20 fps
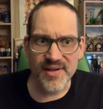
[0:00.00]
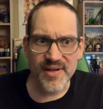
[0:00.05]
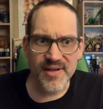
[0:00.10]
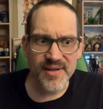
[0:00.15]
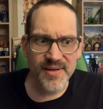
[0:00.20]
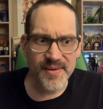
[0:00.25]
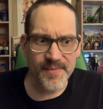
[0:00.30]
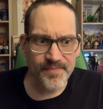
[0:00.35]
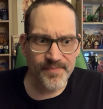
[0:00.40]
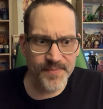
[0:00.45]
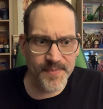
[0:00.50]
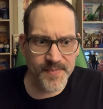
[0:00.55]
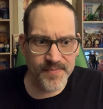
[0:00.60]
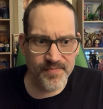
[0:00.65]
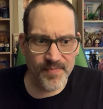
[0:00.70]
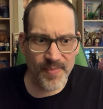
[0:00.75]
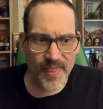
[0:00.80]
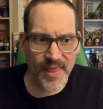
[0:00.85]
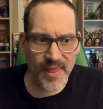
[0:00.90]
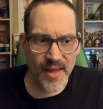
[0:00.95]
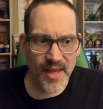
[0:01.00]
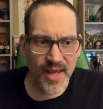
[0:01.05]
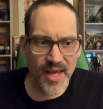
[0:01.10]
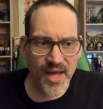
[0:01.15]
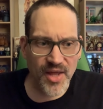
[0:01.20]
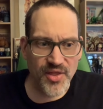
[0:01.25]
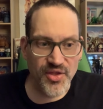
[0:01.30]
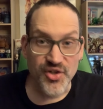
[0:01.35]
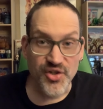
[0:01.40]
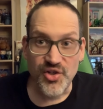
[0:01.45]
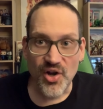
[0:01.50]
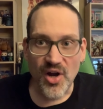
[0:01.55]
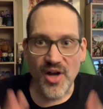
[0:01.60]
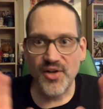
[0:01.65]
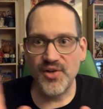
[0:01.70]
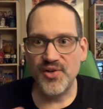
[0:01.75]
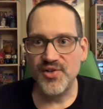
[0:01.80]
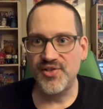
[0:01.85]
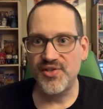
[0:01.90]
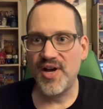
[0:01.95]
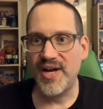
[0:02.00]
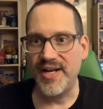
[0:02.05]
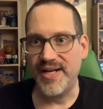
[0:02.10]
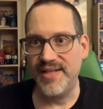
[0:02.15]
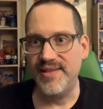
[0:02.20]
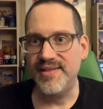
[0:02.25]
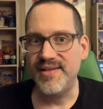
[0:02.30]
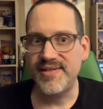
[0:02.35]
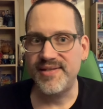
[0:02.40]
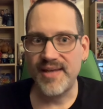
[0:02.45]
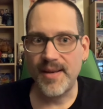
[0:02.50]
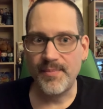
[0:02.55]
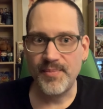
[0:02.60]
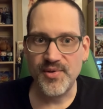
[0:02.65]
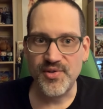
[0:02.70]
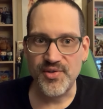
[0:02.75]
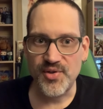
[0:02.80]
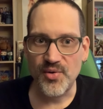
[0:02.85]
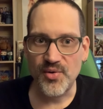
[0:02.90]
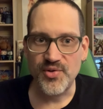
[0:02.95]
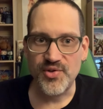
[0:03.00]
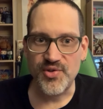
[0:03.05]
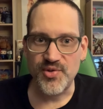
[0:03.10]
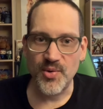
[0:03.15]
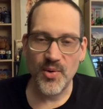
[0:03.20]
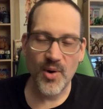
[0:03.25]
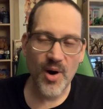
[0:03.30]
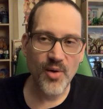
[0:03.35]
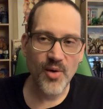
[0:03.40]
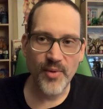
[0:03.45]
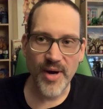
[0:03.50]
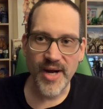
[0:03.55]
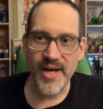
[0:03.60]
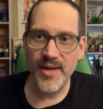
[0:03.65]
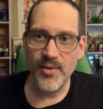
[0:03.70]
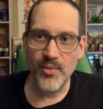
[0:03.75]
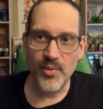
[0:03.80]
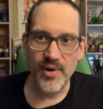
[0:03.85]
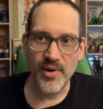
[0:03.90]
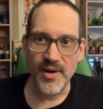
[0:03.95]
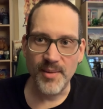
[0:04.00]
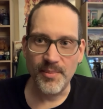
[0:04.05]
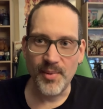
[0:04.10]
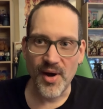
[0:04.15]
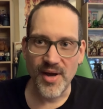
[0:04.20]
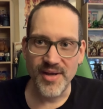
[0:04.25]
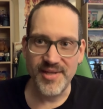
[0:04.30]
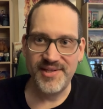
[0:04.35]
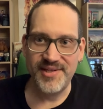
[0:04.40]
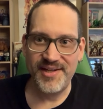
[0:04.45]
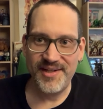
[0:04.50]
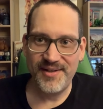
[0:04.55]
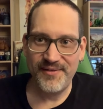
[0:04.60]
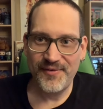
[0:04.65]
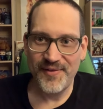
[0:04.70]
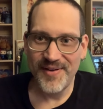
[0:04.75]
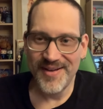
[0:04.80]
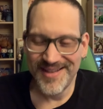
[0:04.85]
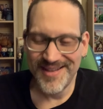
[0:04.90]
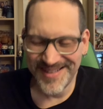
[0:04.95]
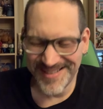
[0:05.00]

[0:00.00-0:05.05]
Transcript: The doctor's not in this episode, so already we're in a positive.